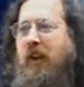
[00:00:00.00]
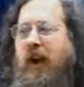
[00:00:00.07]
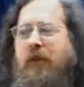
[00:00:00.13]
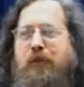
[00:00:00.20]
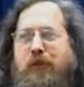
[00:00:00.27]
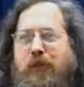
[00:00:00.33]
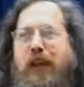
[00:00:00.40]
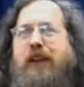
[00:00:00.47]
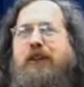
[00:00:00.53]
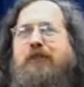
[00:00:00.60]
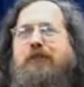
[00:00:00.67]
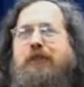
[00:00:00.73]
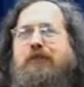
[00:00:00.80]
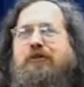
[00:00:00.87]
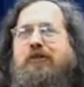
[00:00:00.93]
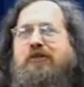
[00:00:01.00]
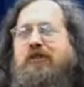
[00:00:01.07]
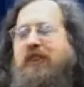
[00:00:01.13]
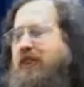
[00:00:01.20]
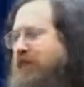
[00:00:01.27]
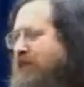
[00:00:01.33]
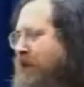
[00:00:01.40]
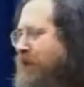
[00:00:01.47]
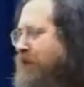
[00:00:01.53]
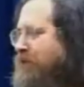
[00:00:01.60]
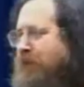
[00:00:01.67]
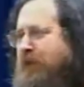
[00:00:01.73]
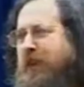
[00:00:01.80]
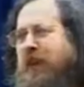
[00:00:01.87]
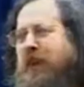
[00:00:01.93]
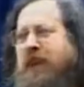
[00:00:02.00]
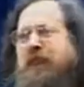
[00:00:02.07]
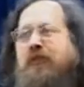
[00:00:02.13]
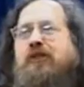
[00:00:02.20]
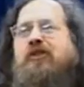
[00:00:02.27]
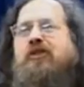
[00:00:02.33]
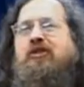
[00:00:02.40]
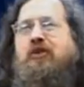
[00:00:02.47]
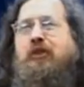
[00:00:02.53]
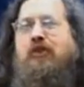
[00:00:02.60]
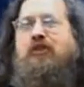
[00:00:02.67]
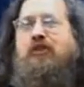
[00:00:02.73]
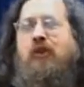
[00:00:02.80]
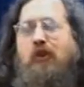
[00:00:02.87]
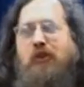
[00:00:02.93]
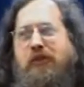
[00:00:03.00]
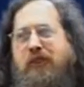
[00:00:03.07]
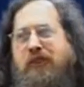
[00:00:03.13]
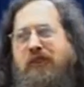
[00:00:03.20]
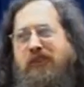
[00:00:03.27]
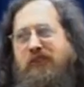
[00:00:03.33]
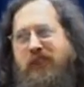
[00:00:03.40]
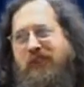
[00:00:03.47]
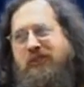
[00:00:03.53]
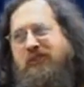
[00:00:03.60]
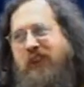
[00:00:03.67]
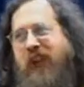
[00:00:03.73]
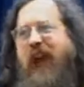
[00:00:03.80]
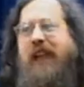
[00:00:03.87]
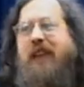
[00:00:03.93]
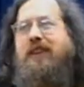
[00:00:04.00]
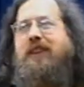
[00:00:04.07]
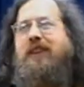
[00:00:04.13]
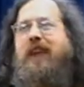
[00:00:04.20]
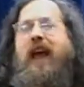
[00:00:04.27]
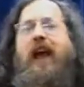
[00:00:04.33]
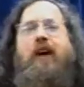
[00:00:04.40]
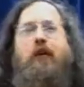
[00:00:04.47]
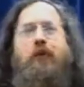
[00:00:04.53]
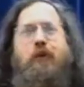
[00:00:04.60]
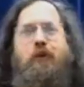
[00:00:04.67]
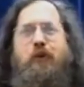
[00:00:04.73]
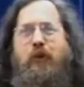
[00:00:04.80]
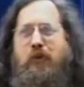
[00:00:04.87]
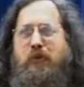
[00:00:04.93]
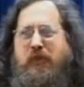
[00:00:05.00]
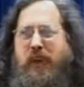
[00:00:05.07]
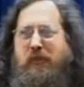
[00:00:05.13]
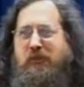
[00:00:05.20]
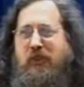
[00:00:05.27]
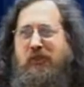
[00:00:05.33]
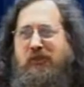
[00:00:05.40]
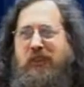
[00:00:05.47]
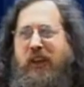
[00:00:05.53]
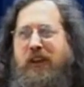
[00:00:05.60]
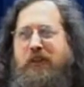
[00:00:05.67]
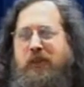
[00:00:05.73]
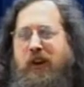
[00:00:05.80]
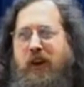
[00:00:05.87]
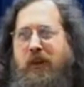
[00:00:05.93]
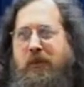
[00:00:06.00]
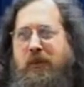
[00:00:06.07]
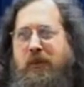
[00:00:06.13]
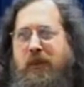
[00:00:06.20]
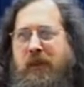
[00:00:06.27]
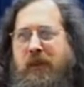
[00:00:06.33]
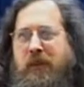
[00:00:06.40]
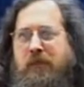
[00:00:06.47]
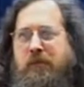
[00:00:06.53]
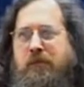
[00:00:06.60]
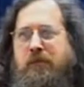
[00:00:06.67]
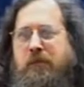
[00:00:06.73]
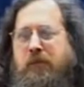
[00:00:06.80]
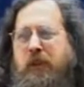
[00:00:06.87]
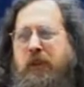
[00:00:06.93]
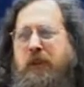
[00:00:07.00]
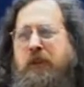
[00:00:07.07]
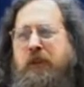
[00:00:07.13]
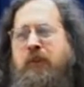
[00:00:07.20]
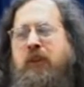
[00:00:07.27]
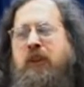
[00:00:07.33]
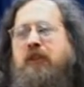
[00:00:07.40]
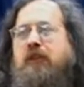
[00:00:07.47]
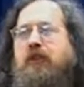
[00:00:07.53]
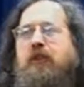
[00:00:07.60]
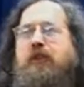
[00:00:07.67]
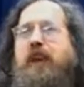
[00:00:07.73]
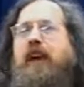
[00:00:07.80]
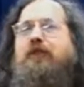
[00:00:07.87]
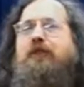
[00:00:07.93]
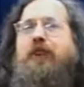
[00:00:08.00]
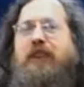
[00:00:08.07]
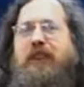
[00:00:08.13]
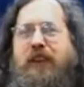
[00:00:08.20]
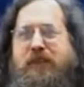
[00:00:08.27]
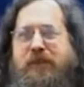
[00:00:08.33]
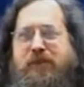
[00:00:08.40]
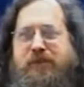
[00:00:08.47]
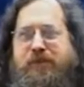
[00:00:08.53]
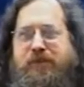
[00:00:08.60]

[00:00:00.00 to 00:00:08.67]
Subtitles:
I'm glad you're interested. Here's the source code. This is exactly how the program does that job. You can learn everything.